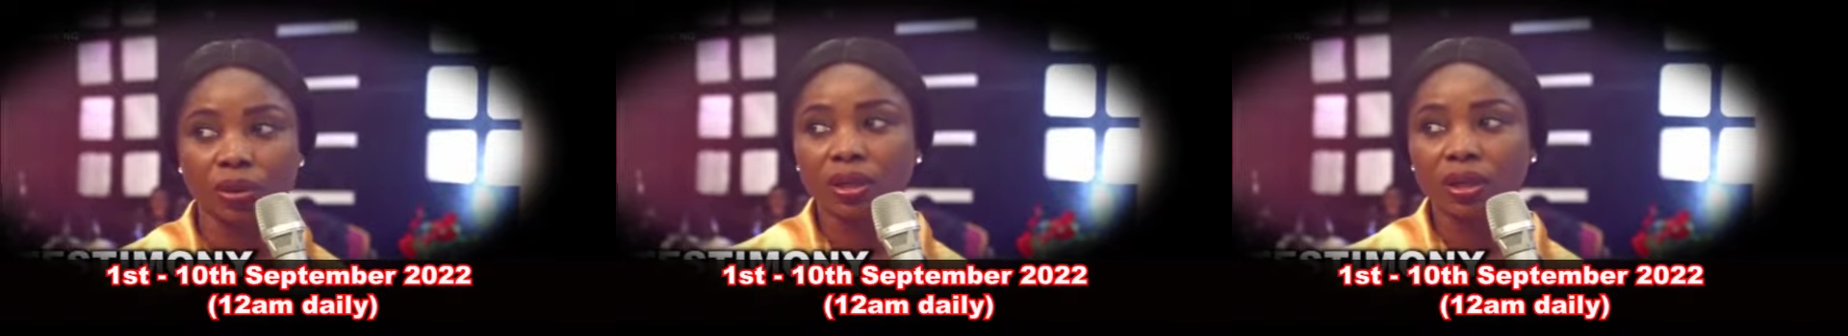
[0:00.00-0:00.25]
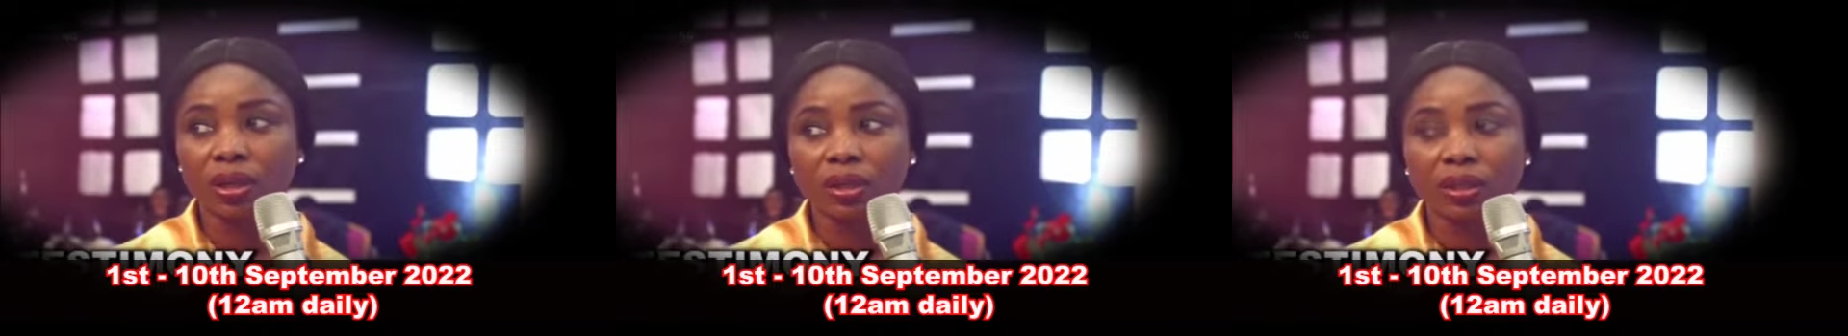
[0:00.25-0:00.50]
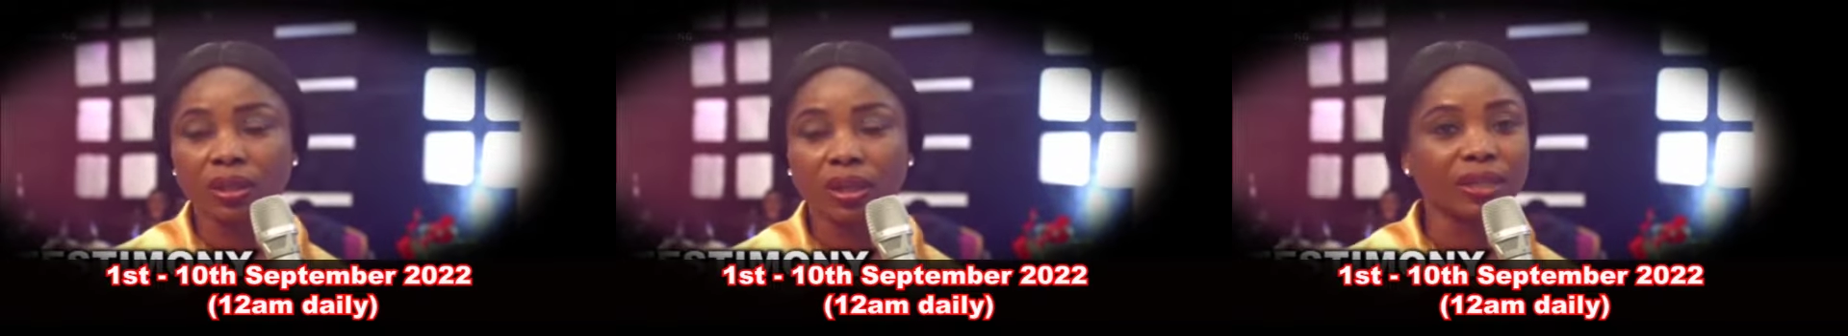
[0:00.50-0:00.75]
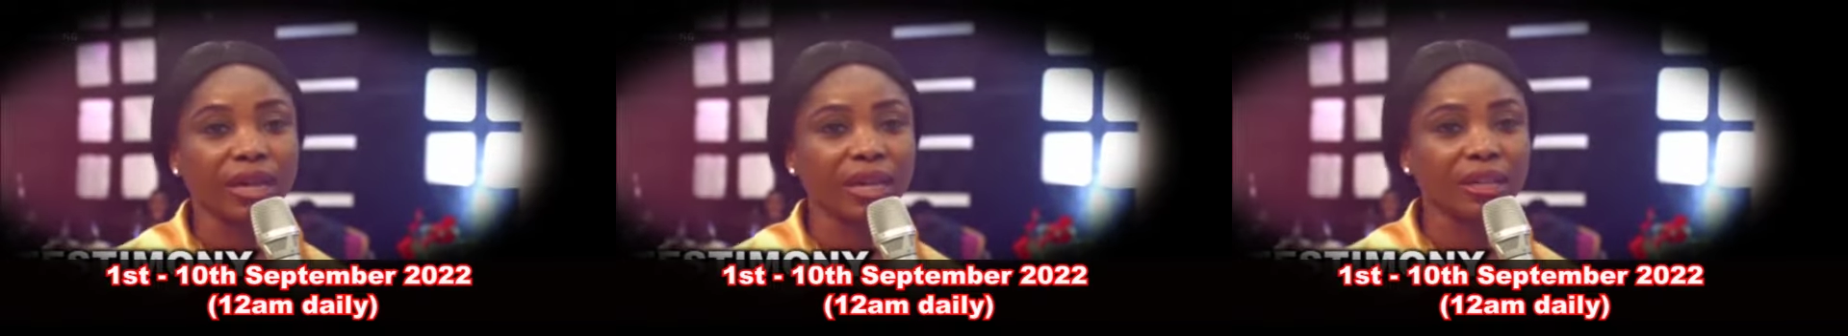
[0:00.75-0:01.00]
Then that
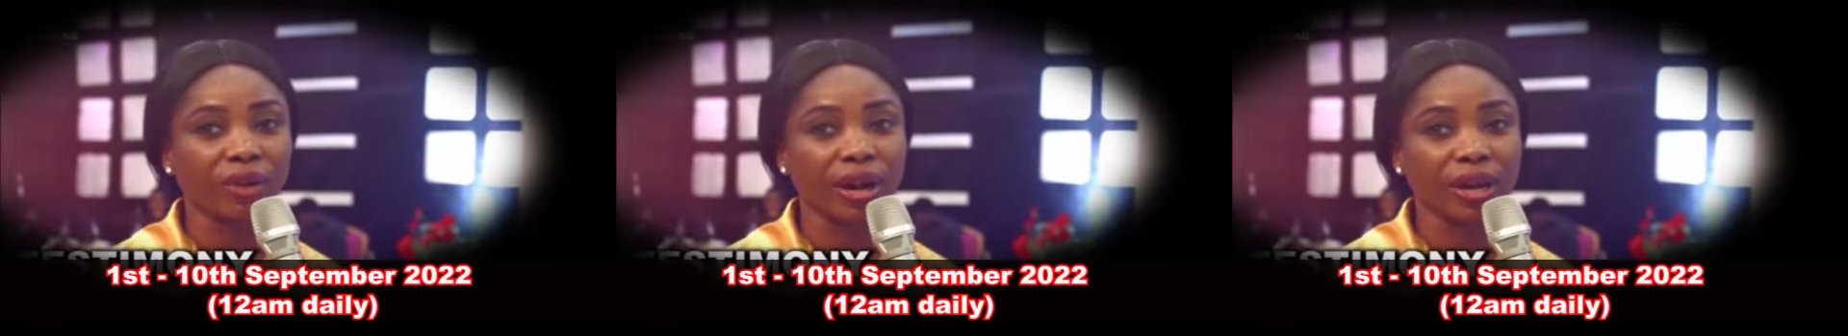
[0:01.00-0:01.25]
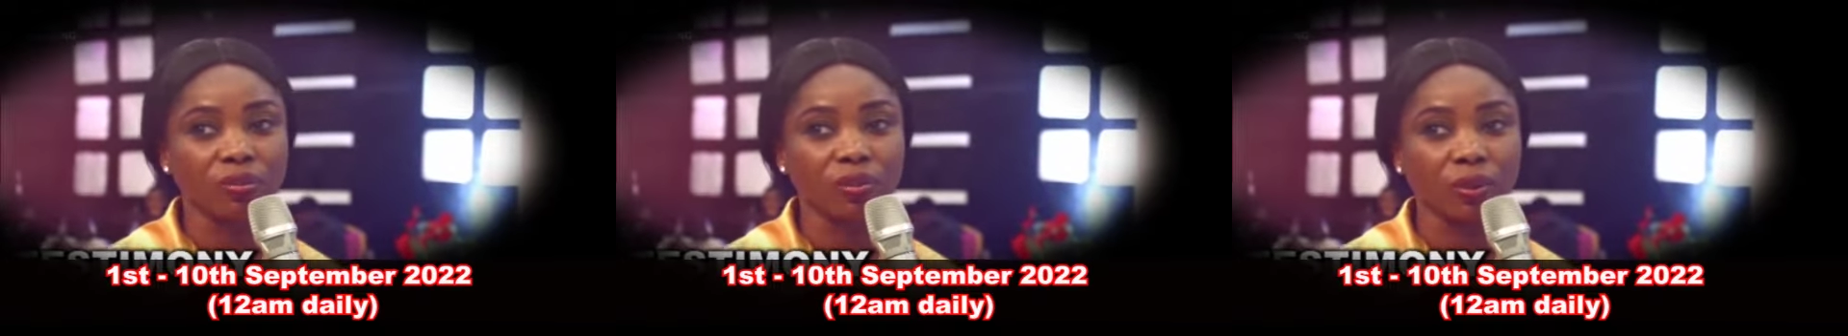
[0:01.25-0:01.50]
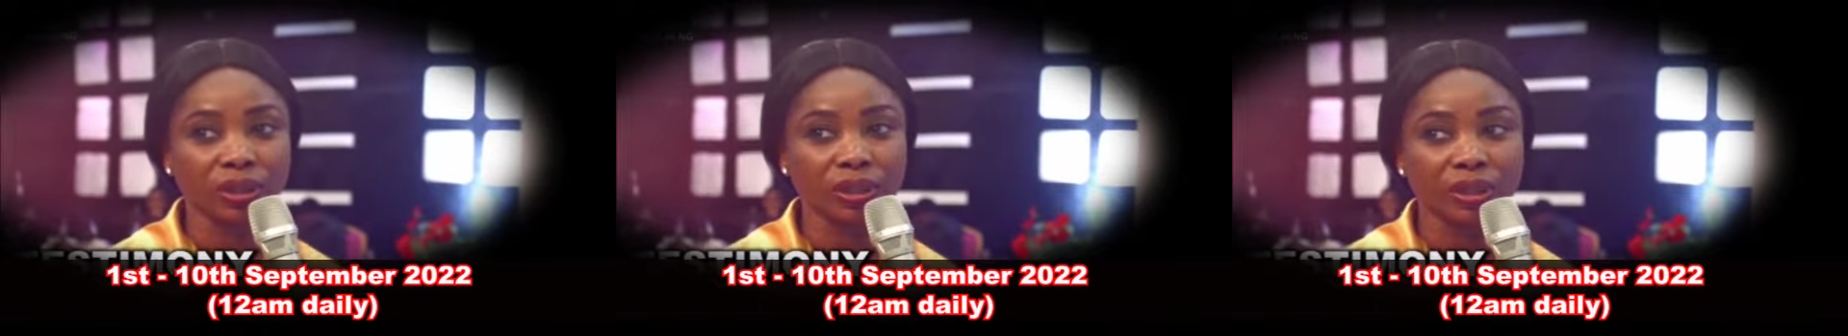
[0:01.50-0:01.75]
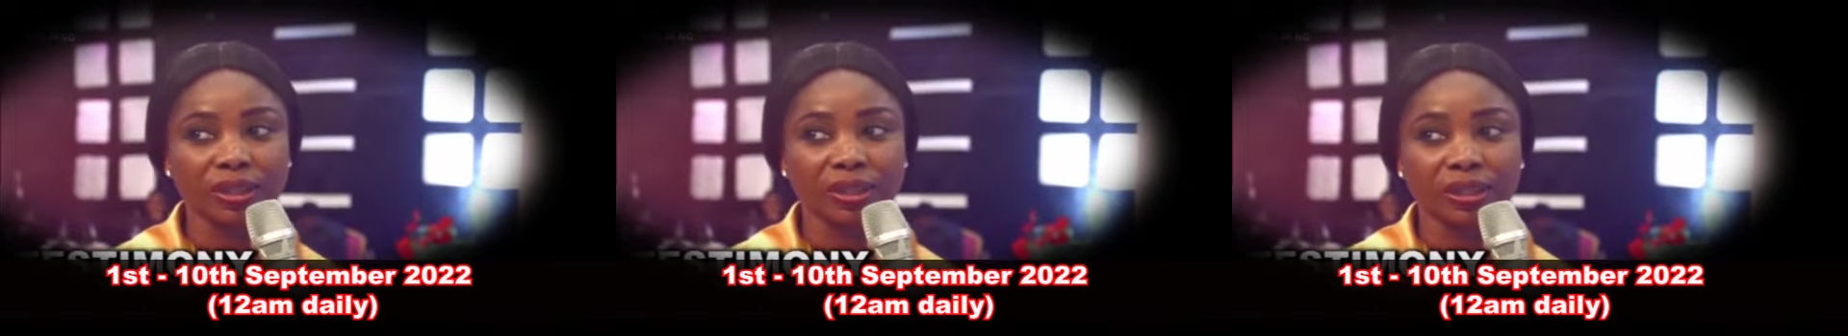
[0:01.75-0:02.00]
Friday morning,
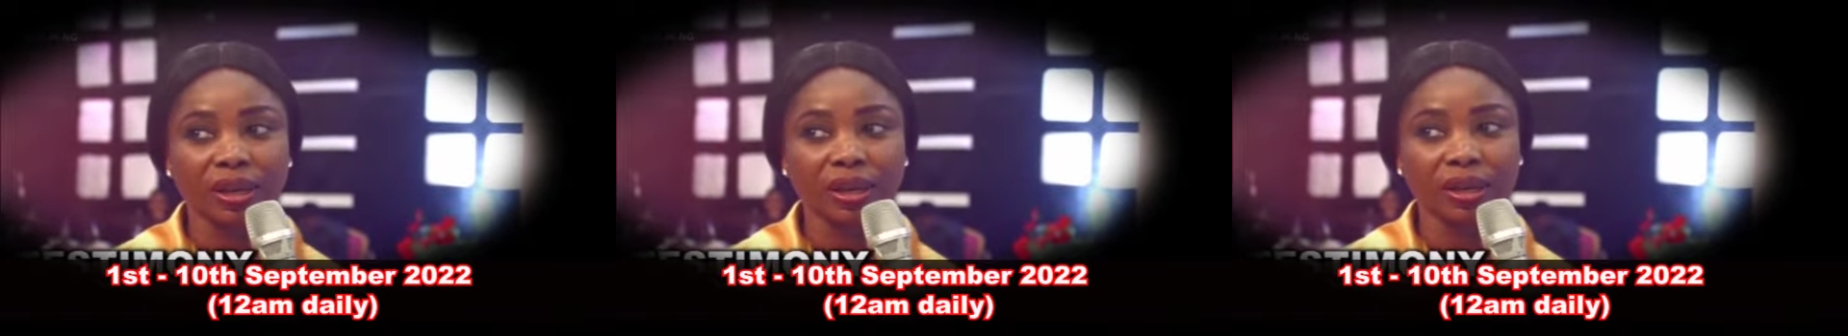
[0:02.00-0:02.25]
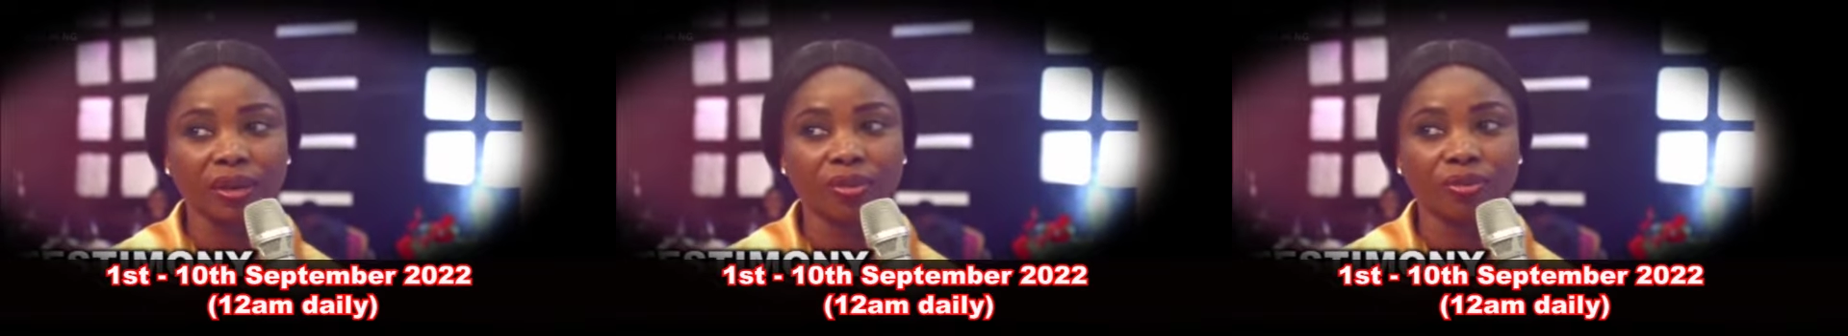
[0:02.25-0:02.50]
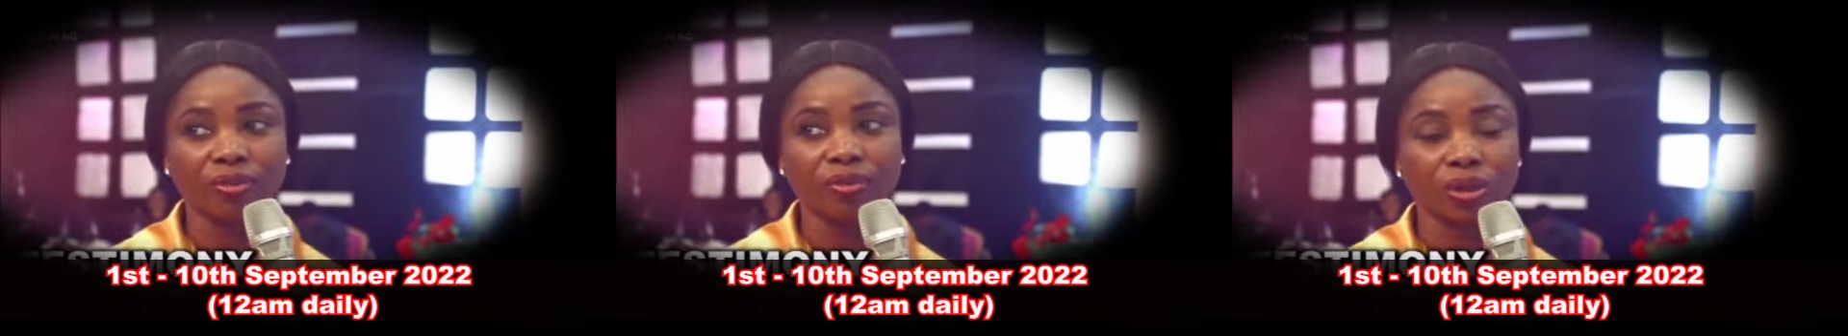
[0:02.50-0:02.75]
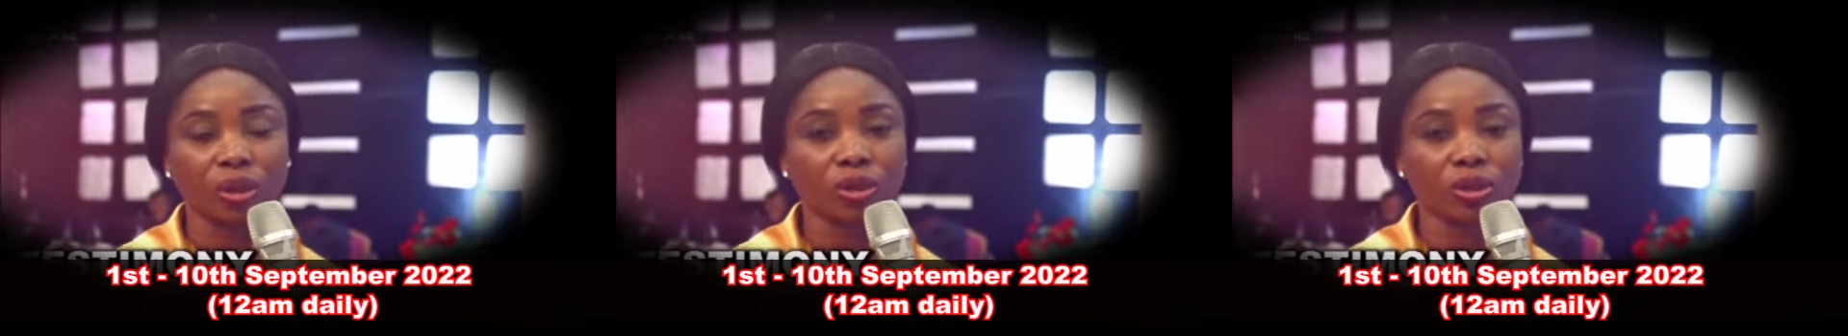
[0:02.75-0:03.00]
a friend
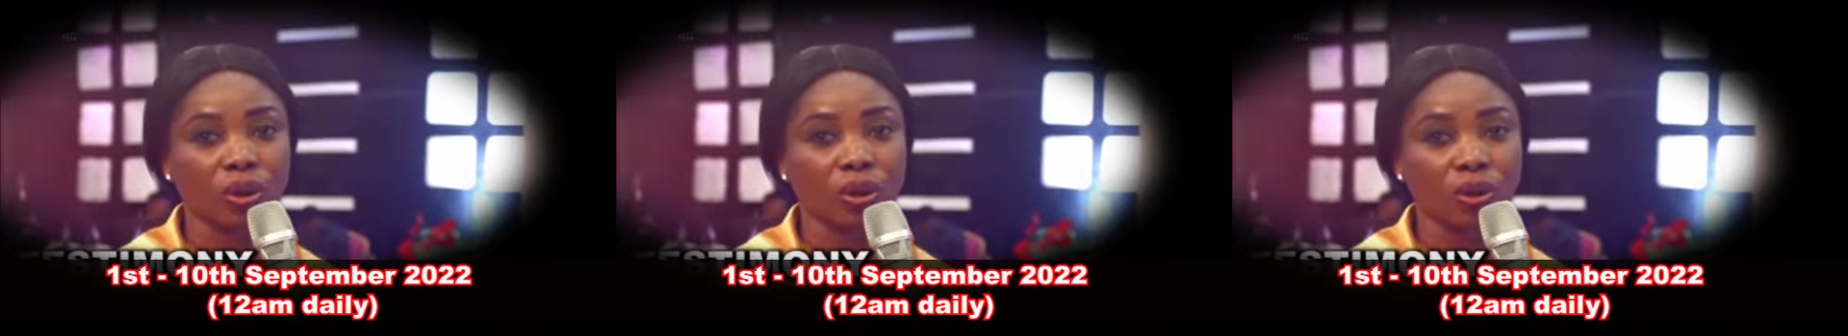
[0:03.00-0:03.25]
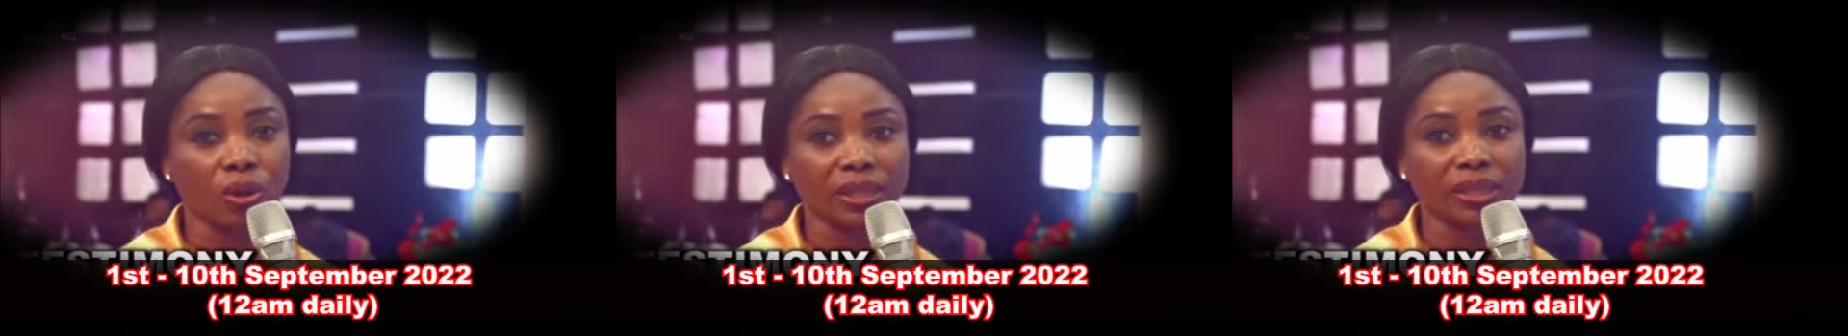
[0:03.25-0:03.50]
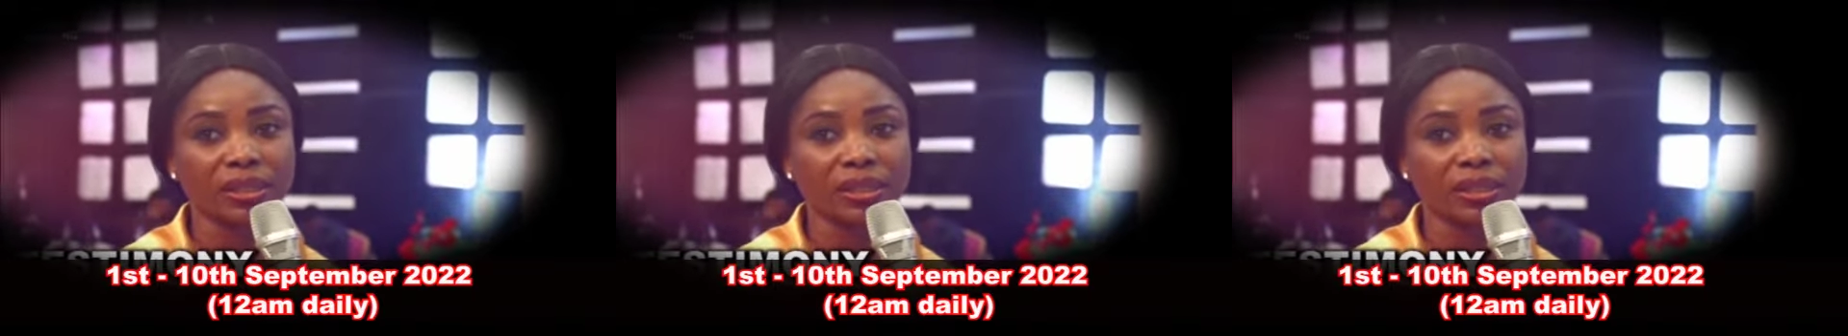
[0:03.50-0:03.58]
just called and said,